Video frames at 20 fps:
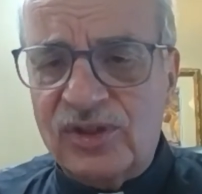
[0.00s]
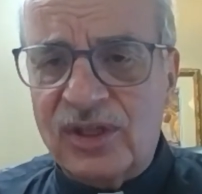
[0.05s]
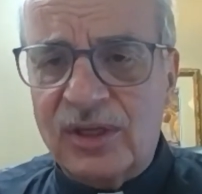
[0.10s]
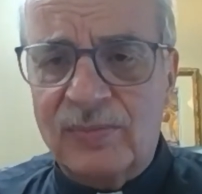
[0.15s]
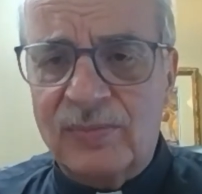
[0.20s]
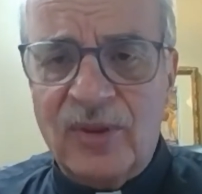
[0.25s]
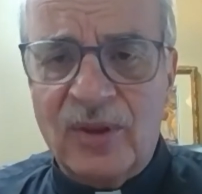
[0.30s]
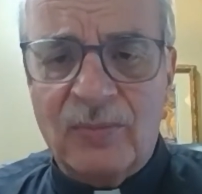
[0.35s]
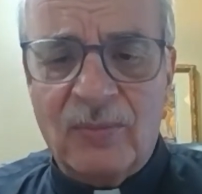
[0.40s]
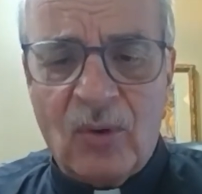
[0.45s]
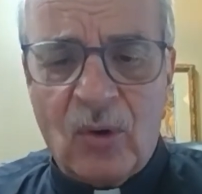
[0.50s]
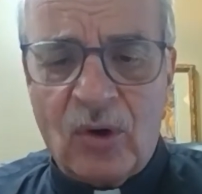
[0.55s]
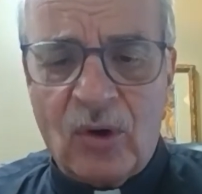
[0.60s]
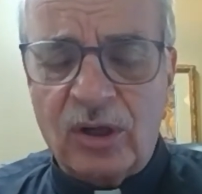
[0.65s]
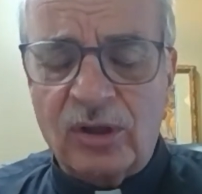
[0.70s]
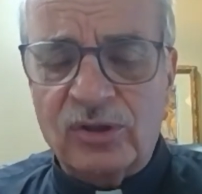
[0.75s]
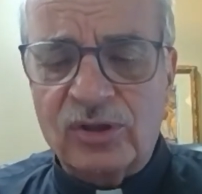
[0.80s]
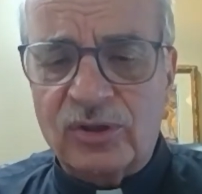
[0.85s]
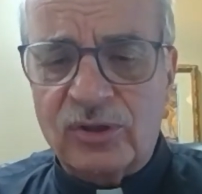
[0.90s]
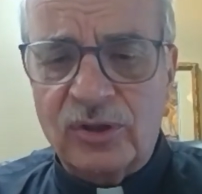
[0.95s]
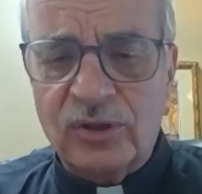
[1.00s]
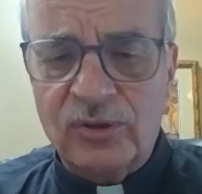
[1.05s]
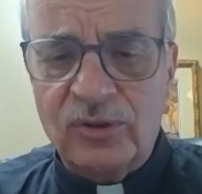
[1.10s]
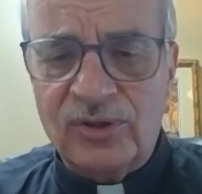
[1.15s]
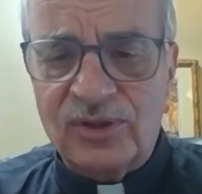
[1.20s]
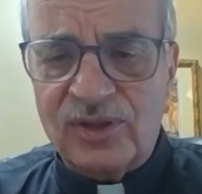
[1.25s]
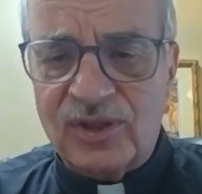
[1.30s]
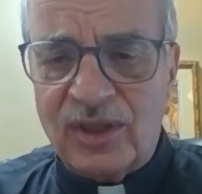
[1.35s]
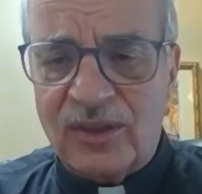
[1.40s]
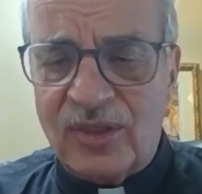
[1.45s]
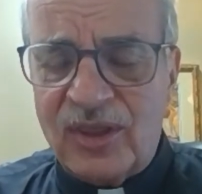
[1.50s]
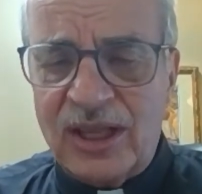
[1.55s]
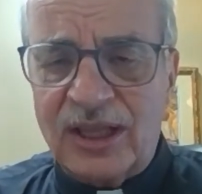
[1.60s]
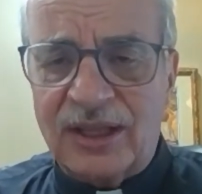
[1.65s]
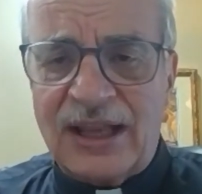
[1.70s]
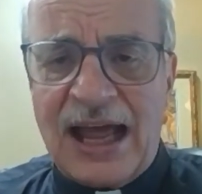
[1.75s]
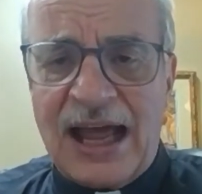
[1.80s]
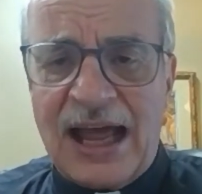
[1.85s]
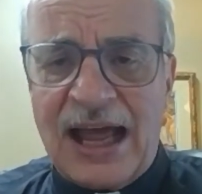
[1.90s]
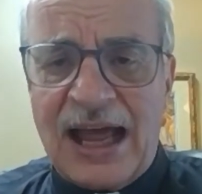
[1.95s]
the moral truths, the
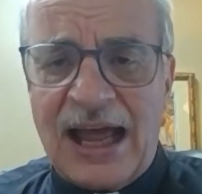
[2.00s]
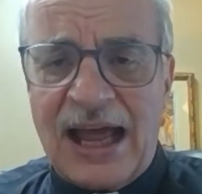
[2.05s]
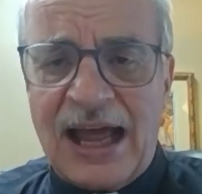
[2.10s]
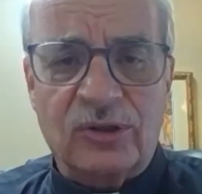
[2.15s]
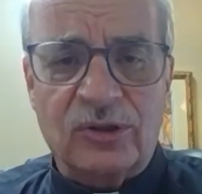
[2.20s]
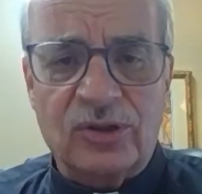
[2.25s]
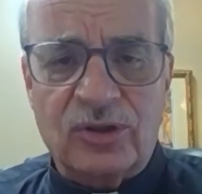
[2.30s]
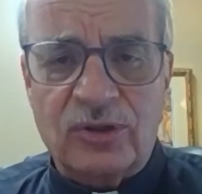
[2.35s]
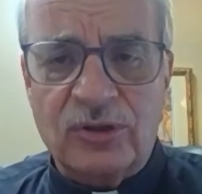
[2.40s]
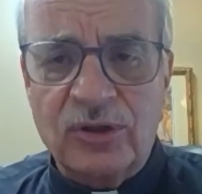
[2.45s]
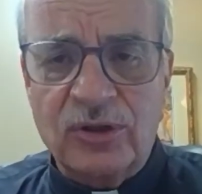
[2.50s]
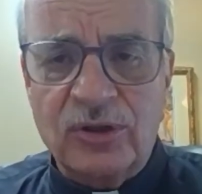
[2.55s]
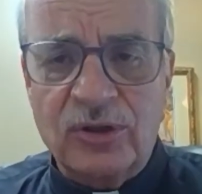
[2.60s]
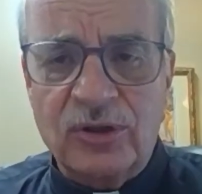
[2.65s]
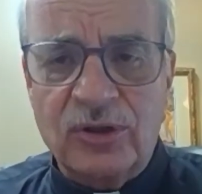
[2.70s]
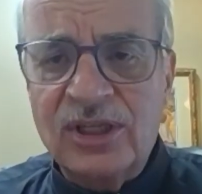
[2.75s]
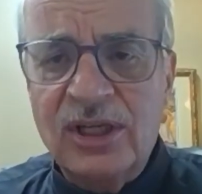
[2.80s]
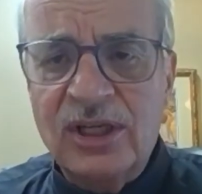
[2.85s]
theological truths.